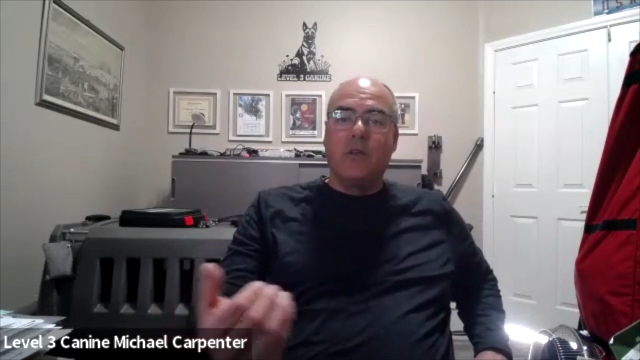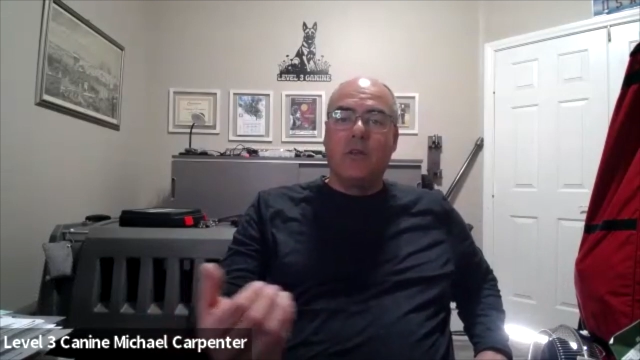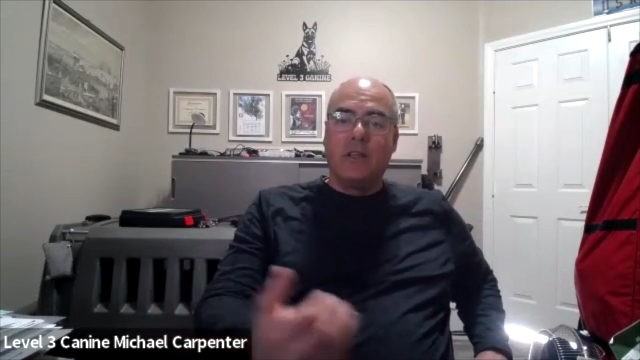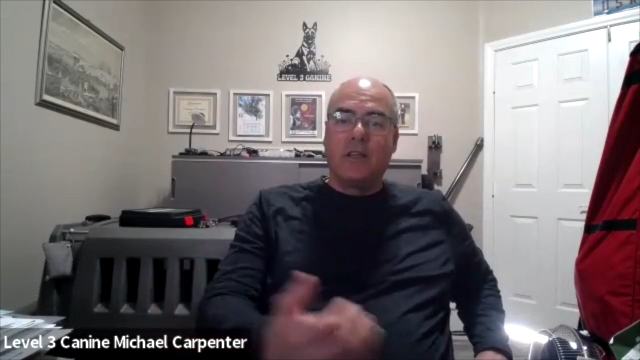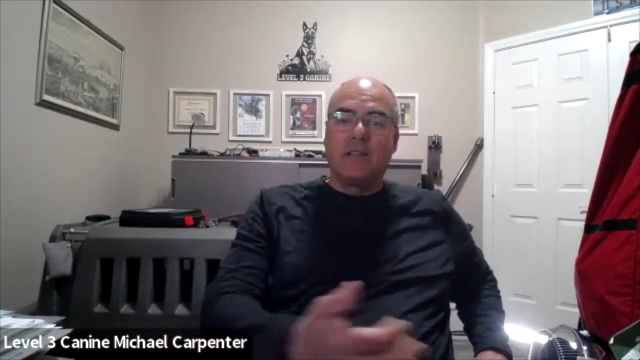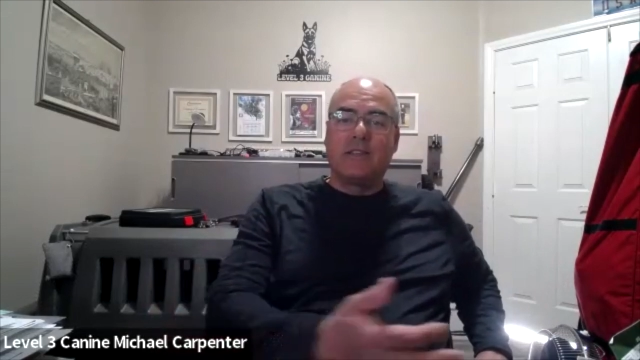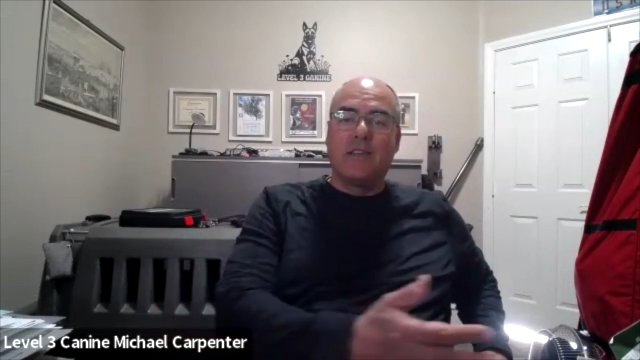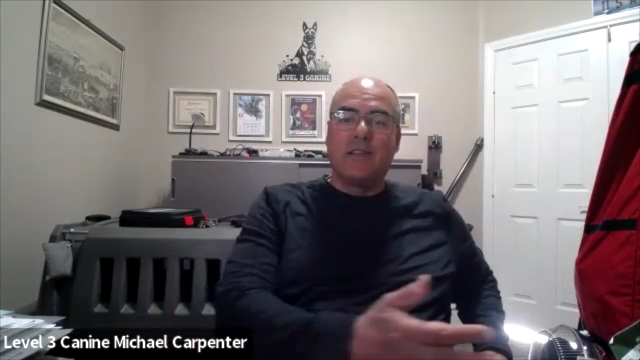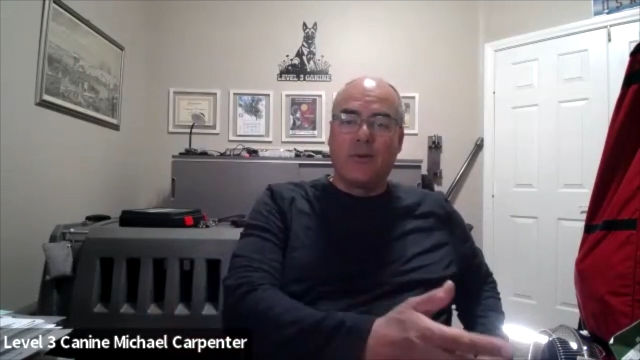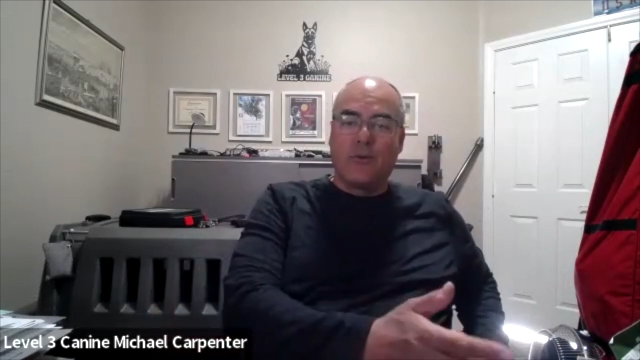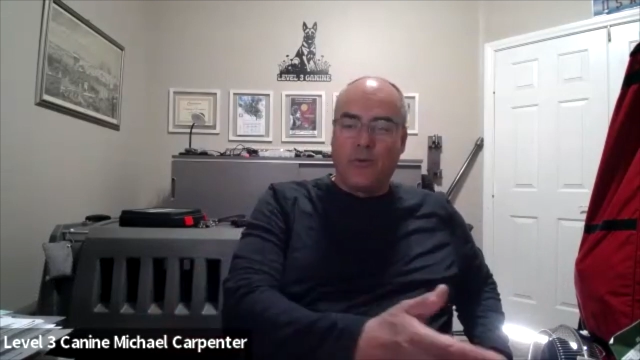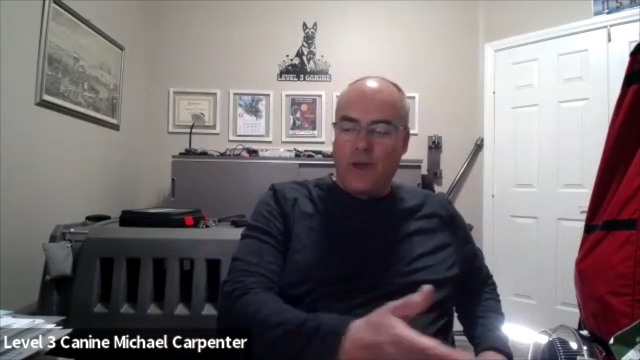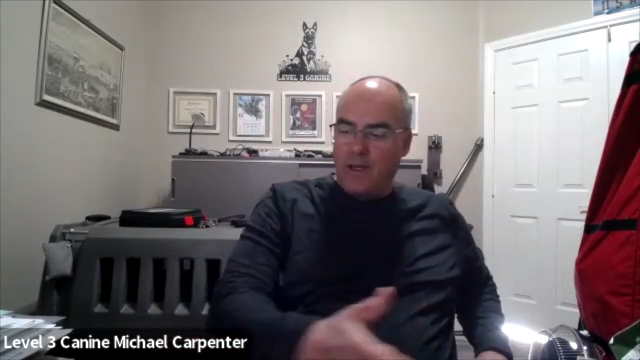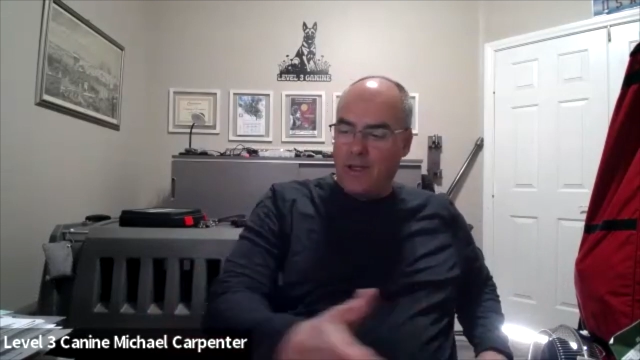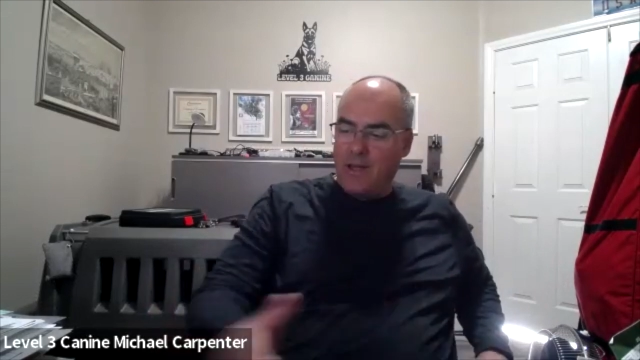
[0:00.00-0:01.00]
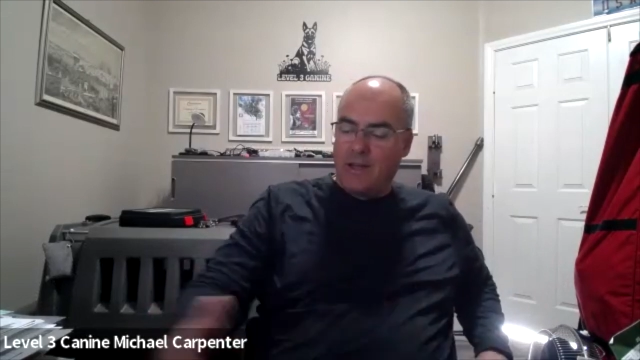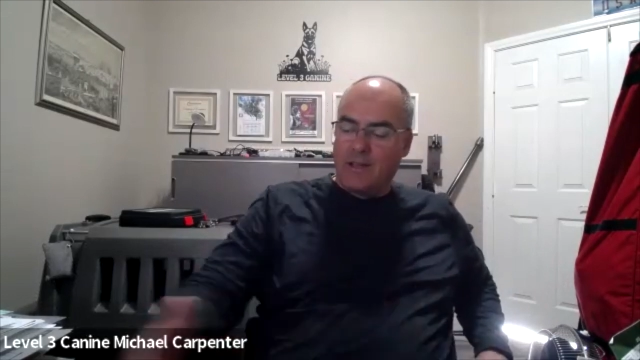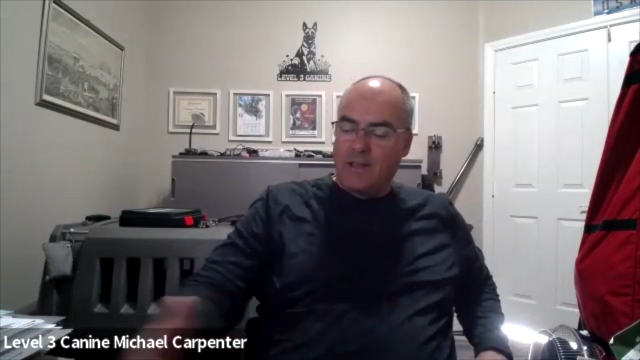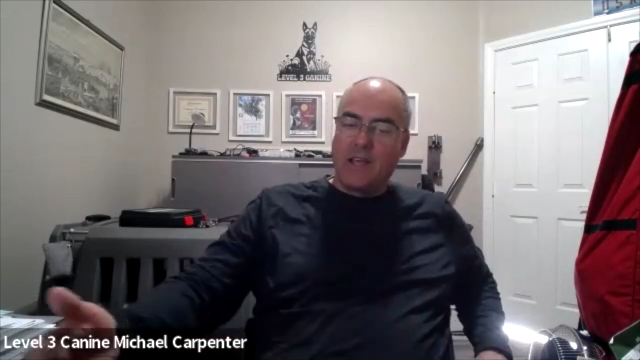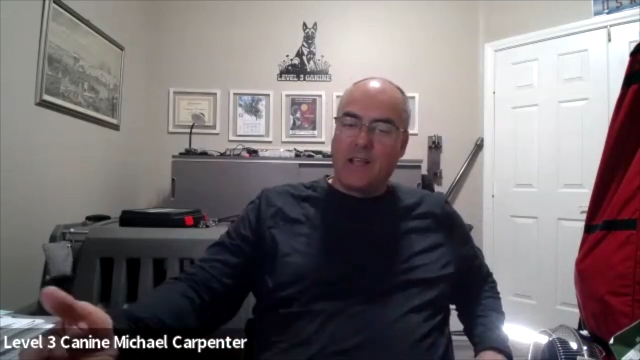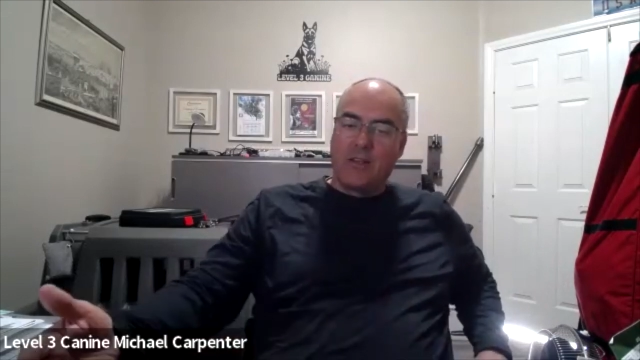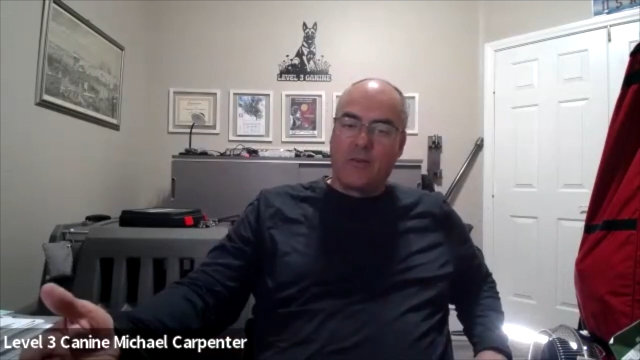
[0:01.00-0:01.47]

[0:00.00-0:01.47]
it will accelerate